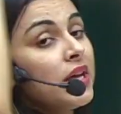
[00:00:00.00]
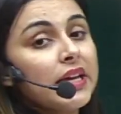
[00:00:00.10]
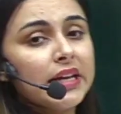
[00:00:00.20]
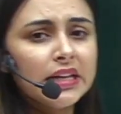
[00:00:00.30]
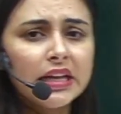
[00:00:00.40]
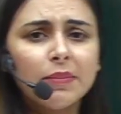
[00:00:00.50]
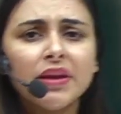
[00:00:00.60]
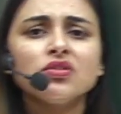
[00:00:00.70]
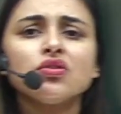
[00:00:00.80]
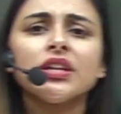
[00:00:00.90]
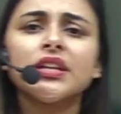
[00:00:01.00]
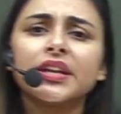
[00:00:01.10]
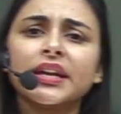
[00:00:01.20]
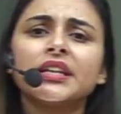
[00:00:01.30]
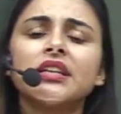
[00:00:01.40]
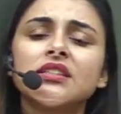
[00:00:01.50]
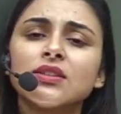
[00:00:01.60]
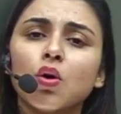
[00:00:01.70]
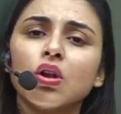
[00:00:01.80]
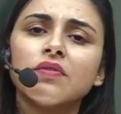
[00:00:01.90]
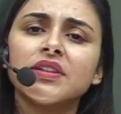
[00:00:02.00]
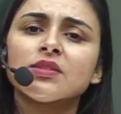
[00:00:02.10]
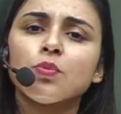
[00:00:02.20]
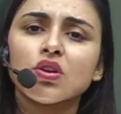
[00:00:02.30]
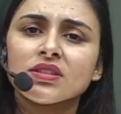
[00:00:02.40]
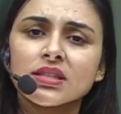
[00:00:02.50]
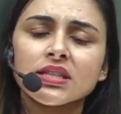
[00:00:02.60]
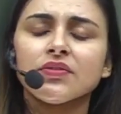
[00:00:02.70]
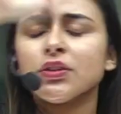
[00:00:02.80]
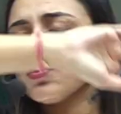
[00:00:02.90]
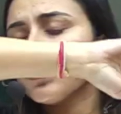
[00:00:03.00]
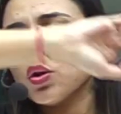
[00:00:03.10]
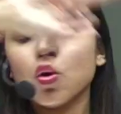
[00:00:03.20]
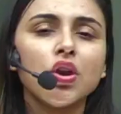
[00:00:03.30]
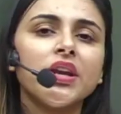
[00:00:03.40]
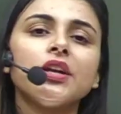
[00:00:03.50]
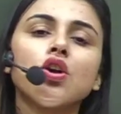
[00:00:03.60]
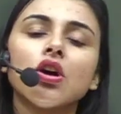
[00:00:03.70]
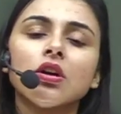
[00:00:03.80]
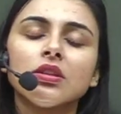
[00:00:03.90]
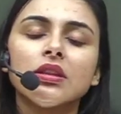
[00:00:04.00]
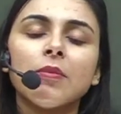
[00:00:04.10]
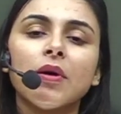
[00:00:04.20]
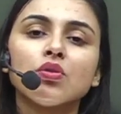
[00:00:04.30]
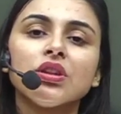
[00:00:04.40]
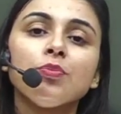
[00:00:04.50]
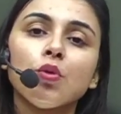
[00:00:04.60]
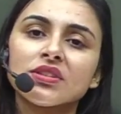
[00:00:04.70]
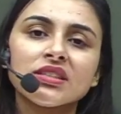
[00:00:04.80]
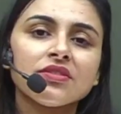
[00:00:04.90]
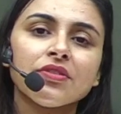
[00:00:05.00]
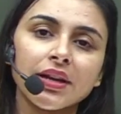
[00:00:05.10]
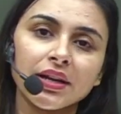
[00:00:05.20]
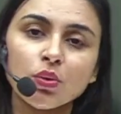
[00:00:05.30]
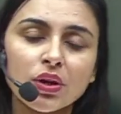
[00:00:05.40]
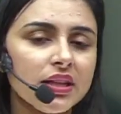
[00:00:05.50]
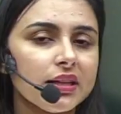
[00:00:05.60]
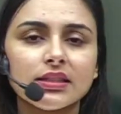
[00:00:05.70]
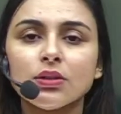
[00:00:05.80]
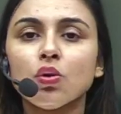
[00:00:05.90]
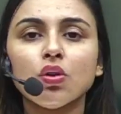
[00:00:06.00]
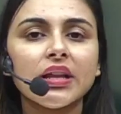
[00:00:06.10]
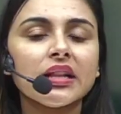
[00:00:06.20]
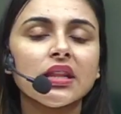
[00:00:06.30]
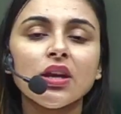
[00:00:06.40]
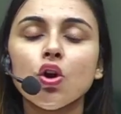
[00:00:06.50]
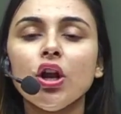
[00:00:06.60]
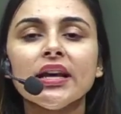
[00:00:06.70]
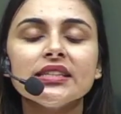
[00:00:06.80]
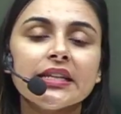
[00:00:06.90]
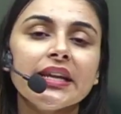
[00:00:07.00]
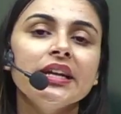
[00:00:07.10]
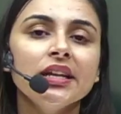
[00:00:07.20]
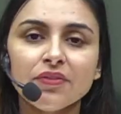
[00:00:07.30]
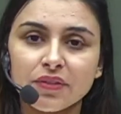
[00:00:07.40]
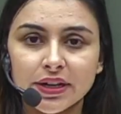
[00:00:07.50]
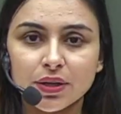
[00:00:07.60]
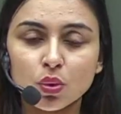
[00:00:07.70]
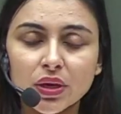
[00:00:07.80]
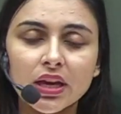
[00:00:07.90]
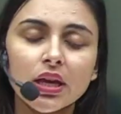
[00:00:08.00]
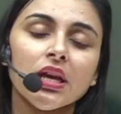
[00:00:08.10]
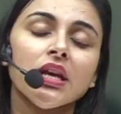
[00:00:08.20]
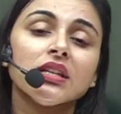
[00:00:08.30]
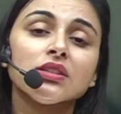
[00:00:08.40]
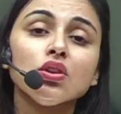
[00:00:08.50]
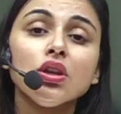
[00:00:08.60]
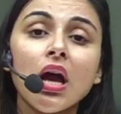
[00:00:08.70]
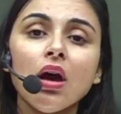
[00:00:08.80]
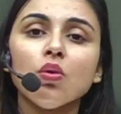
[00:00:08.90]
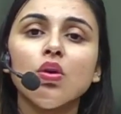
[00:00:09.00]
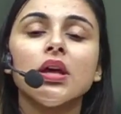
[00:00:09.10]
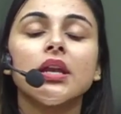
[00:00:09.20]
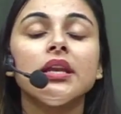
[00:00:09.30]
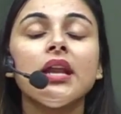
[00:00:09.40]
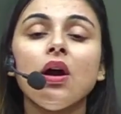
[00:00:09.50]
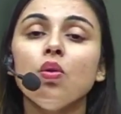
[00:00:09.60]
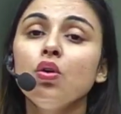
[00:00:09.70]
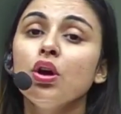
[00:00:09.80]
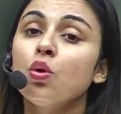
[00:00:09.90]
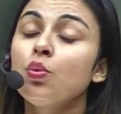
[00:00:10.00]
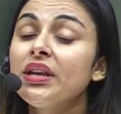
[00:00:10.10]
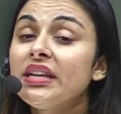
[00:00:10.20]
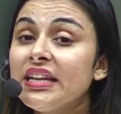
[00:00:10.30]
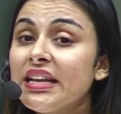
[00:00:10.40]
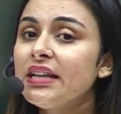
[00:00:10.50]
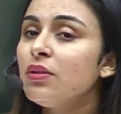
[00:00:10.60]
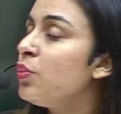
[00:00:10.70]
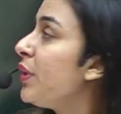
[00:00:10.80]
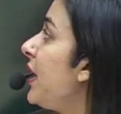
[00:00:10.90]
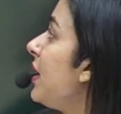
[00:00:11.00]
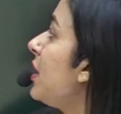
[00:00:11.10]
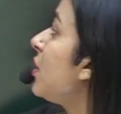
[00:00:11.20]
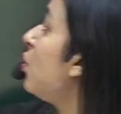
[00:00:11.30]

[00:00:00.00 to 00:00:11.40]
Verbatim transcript: in chemistry, rate is always positive. You will only talk about the positive rate. Okay, there's no, nothing called as a negative rate. Okay, so now, now we need, we could